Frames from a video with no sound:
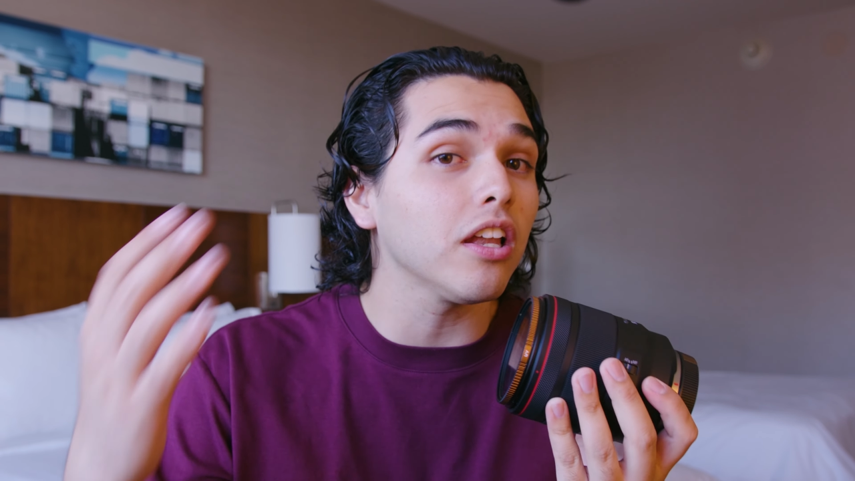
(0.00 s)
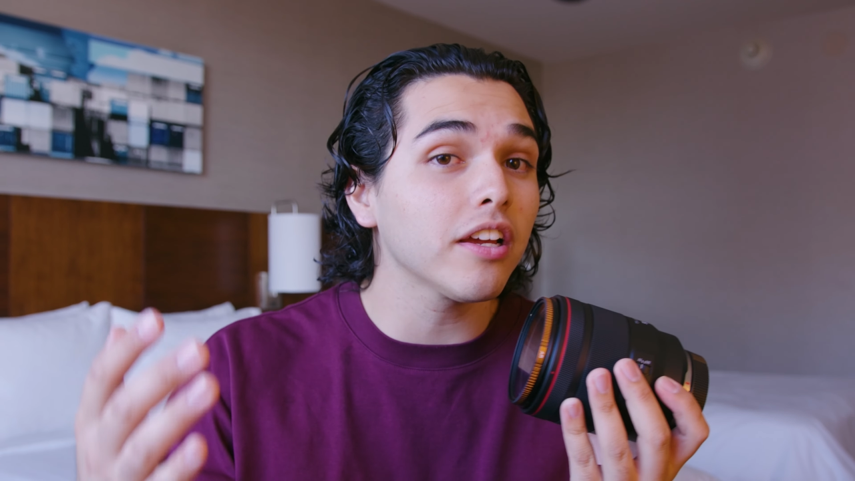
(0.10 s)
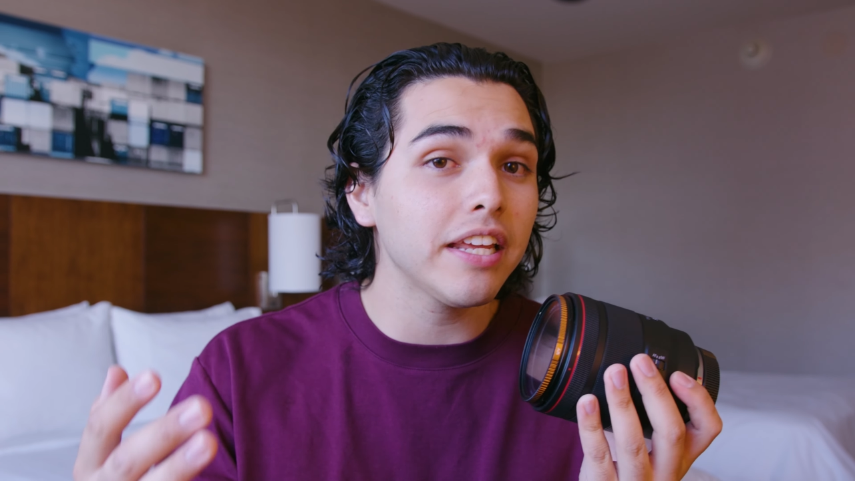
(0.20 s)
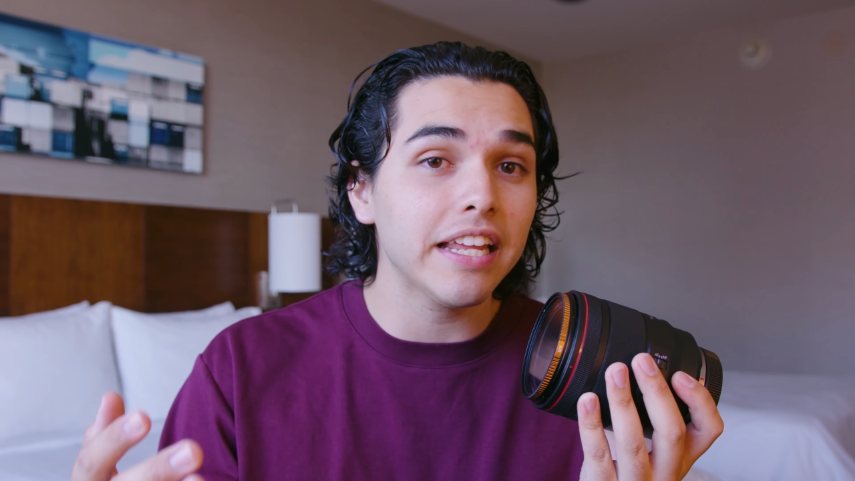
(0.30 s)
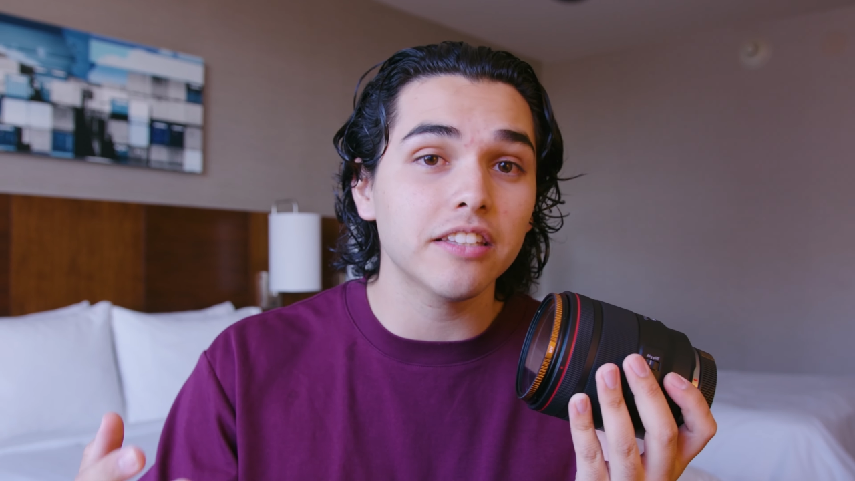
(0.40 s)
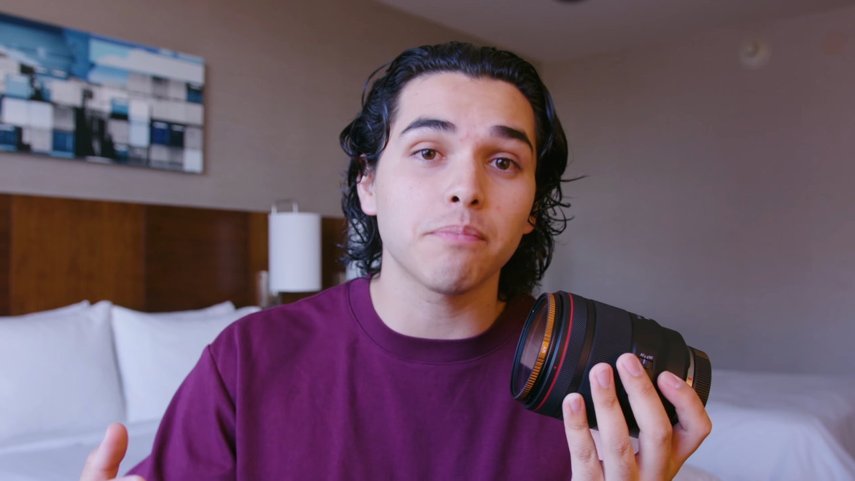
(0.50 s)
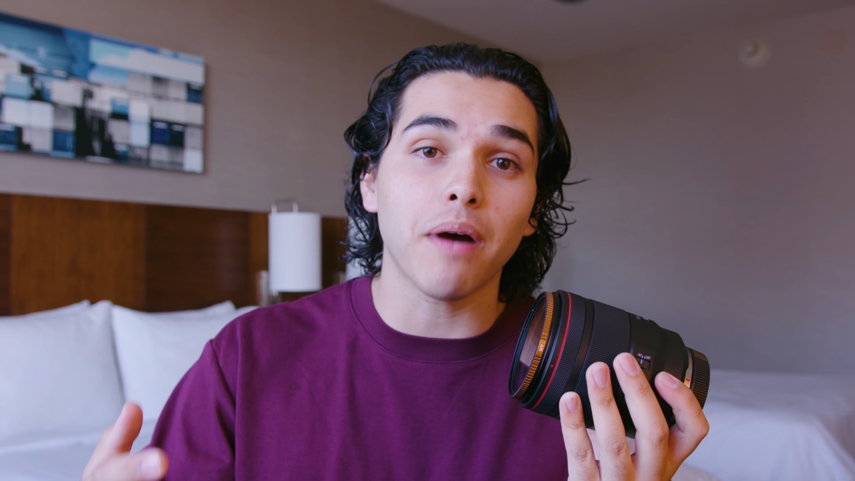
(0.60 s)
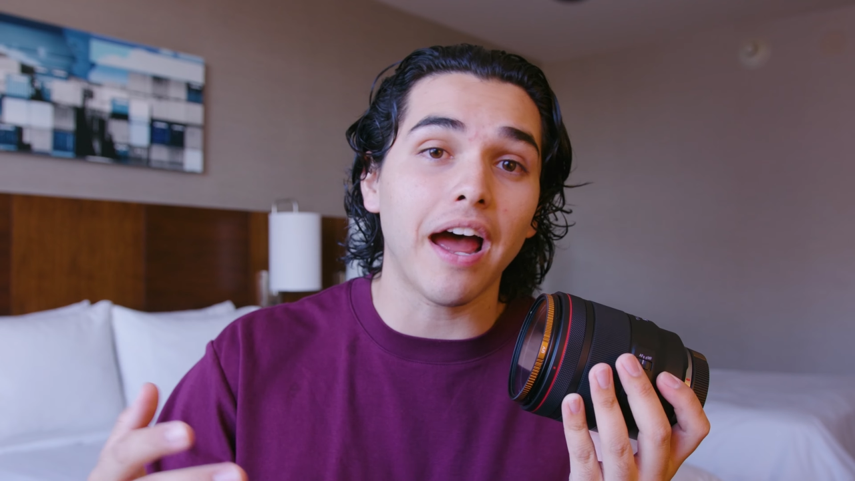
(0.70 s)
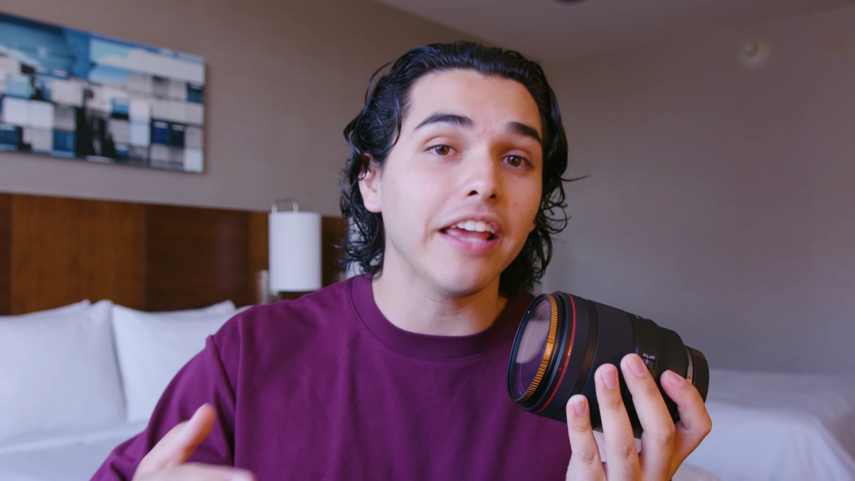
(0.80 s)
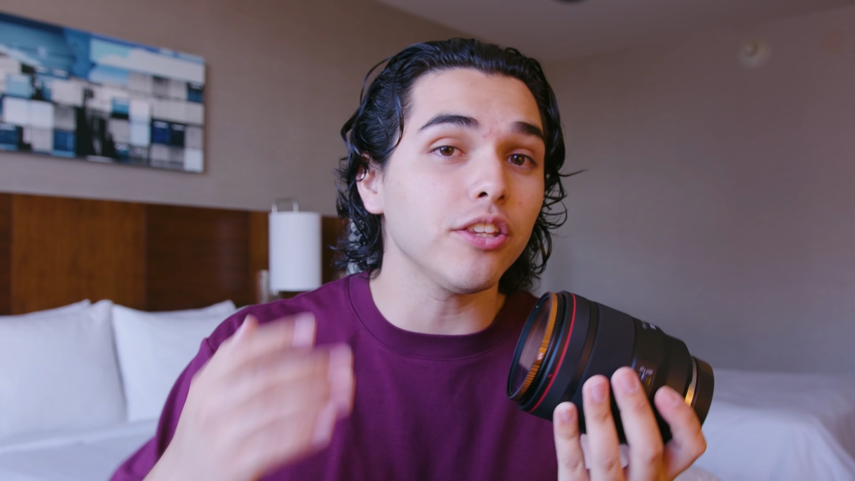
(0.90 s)
looking into
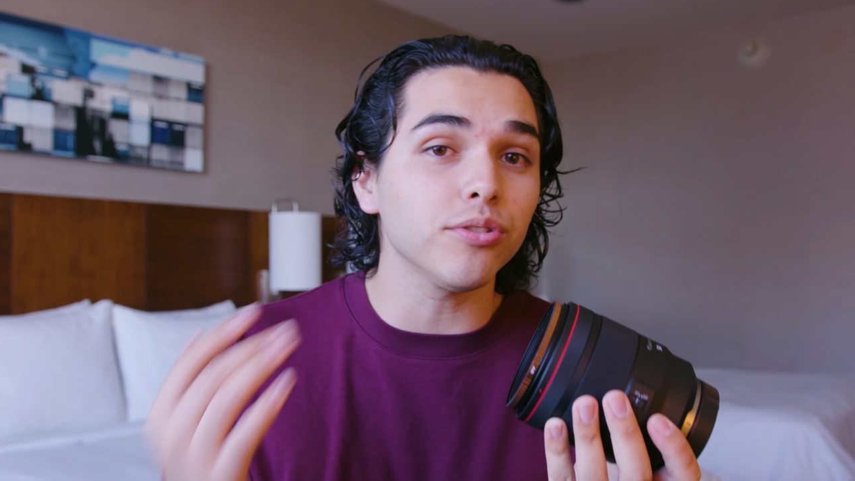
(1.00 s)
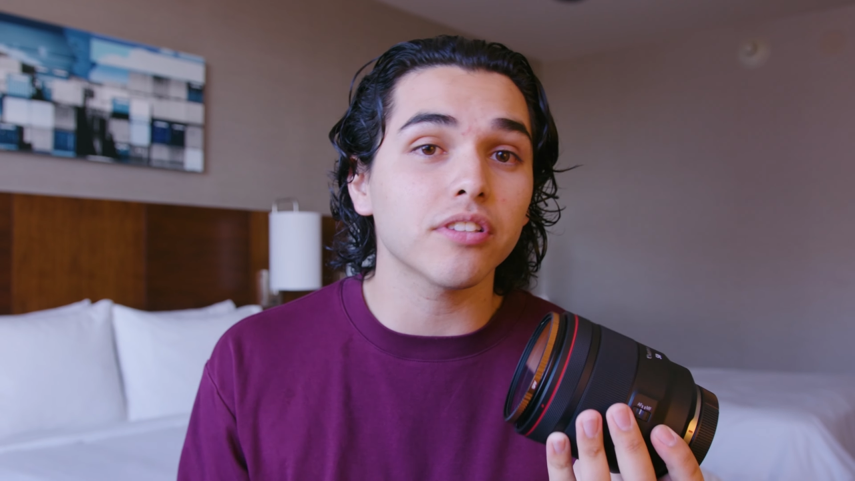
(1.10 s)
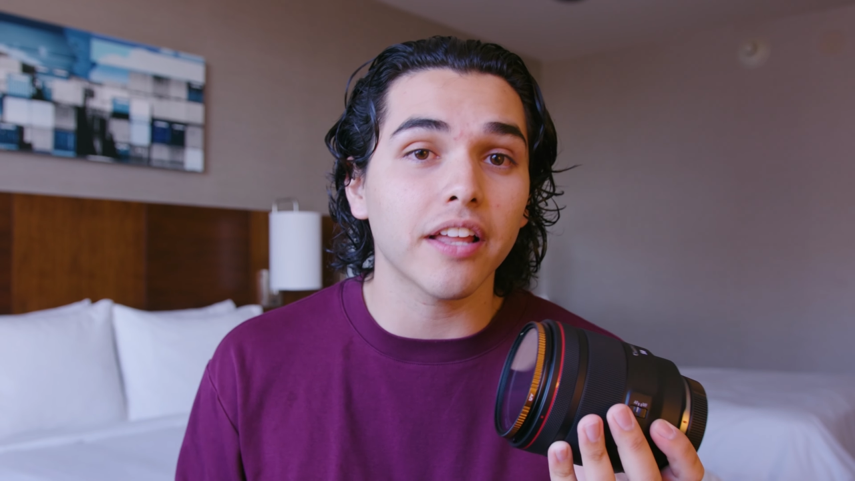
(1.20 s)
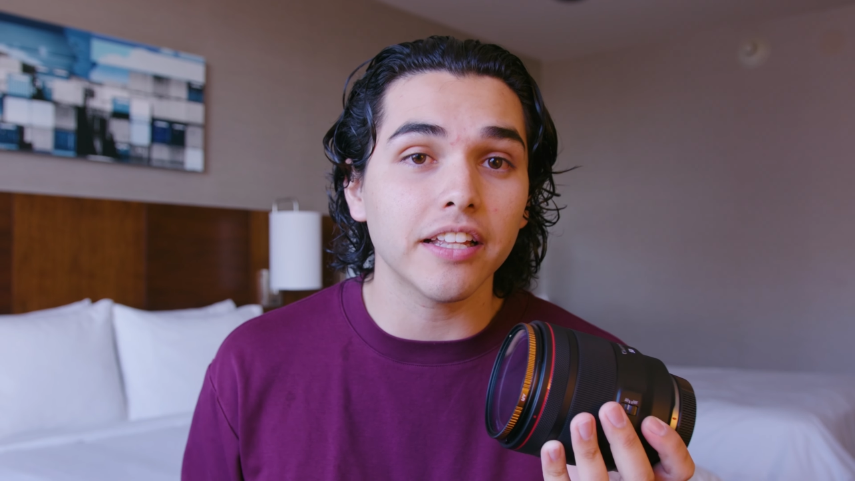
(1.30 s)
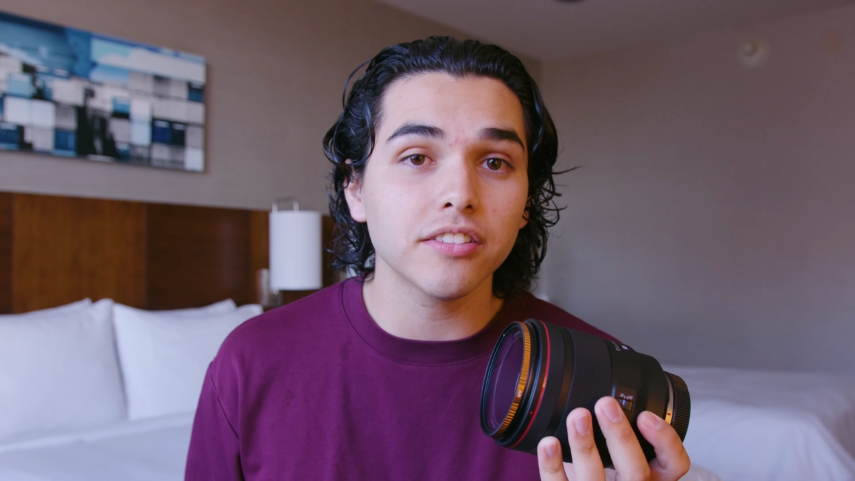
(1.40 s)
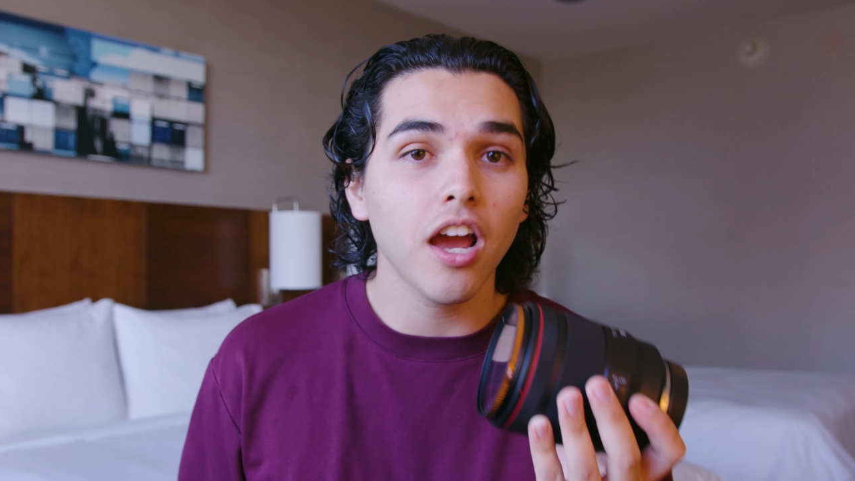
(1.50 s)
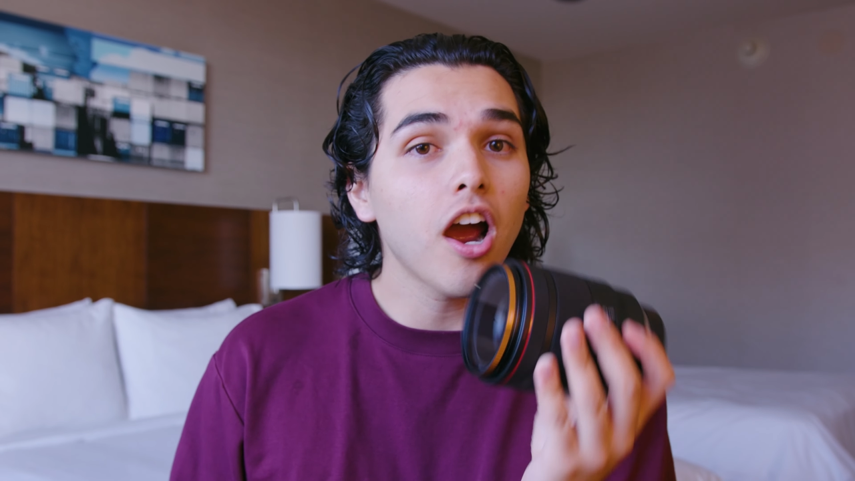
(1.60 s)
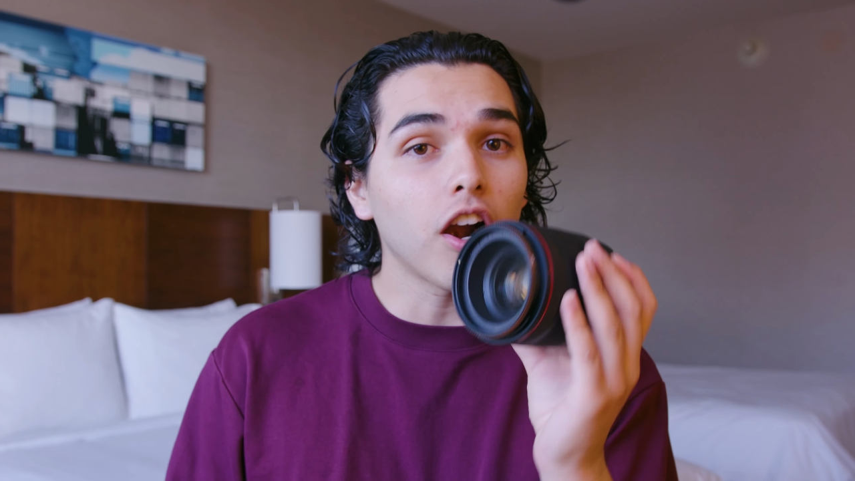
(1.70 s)
buying used lens